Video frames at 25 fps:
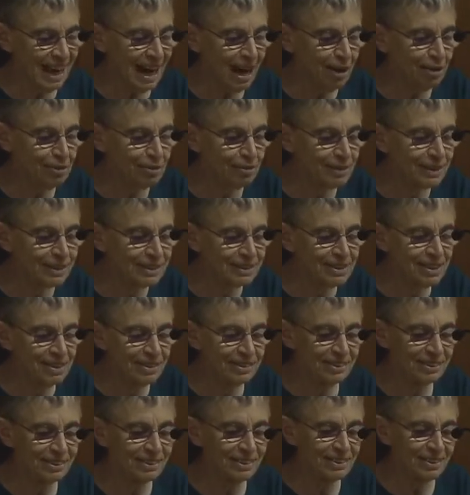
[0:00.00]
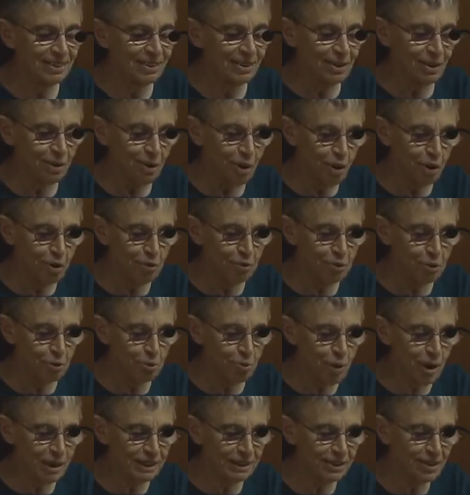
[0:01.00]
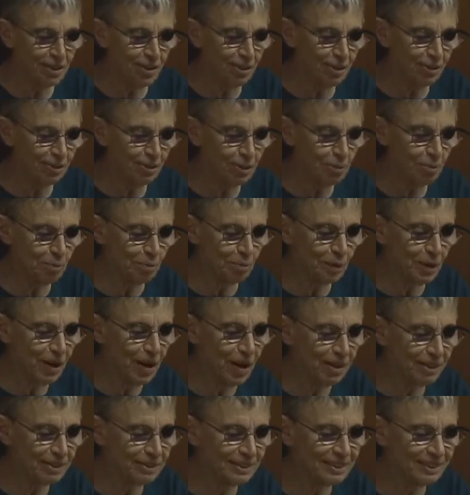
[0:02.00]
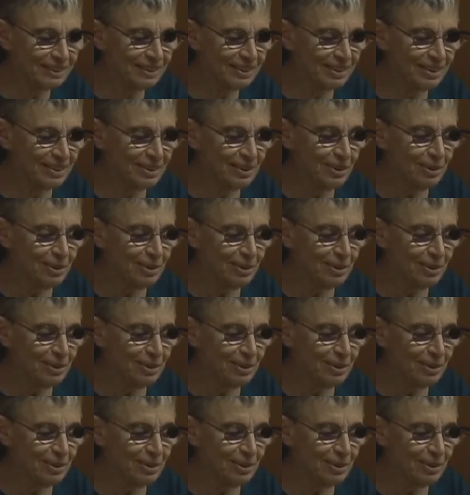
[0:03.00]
out of the tunnel over West Harlem blocks,